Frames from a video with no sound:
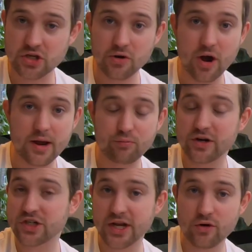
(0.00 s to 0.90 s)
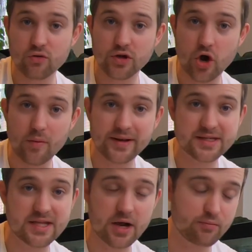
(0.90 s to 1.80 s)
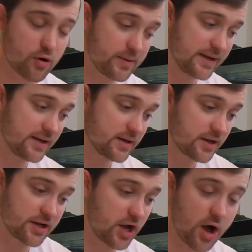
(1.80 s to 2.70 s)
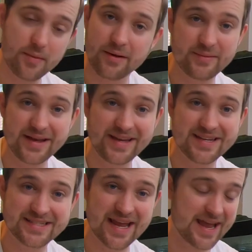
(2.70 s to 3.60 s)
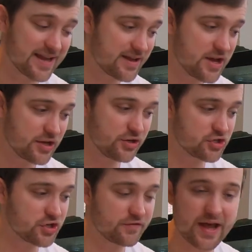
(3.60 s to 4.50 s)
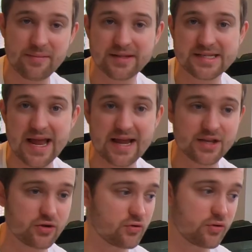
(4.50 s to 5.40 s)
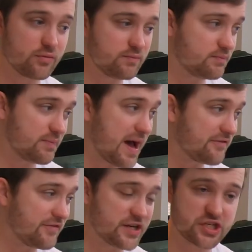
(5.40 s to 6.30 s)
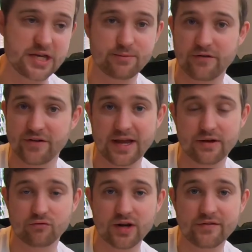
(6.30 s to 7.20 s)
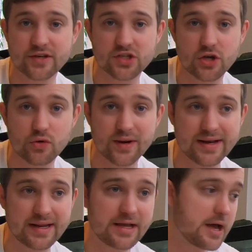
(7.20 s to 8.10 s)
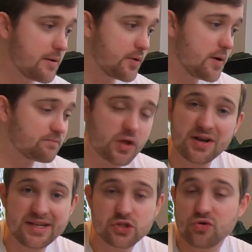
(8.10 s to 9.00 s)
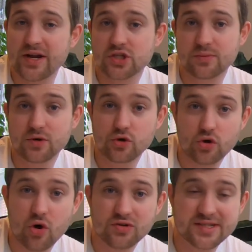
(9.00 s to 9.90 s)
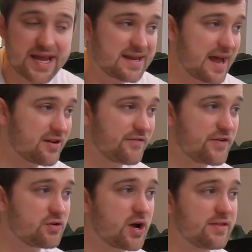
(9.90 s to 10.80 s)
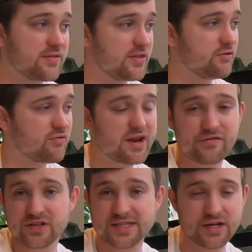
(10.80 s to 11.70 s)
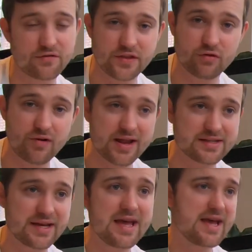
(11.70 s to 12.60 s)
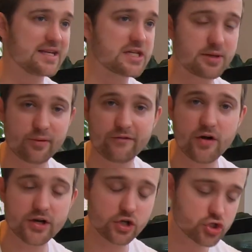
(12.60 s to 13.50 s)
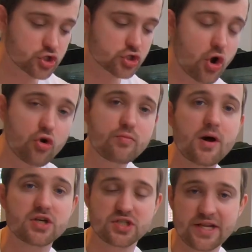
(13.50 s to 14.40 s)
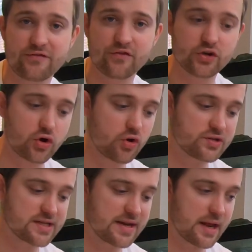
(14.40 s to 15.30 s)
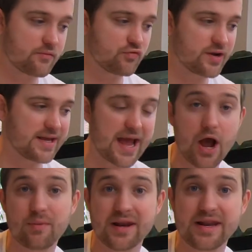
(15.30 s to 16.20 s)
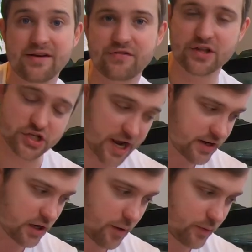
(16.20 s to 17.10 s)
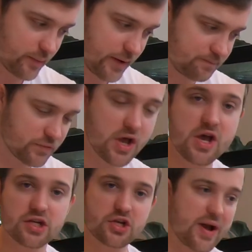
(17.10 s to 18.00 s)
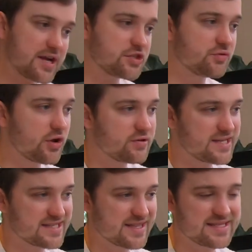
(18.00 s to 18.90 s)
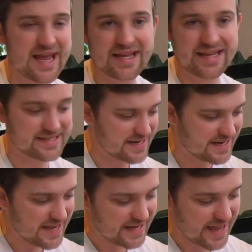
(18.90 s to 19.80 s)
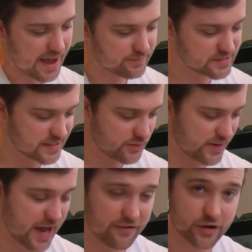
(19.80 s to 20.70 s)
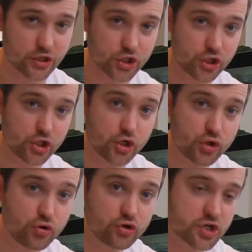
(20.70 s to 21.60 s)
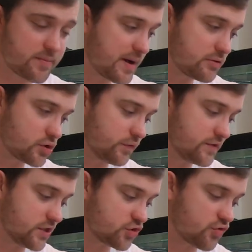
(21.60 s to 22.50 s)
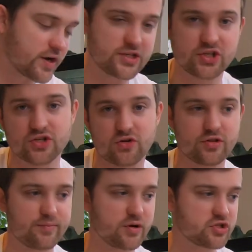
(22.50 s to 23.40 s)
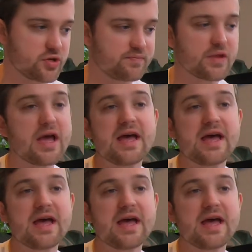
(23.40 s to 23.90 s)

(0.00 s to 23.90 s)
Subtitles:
So I appreciate all the comments that are probably going to come at me saying you should have kept the tank, you're bad fish keeper for getting rid of it so quickly. But I need to create some new content, and I feel like the relevancy of the Oranda is going to provide so much different content and really help lift the channel up a bit. So as you'll notice, the tank is nearly empty. We have a huge amount of detritus on the bottom.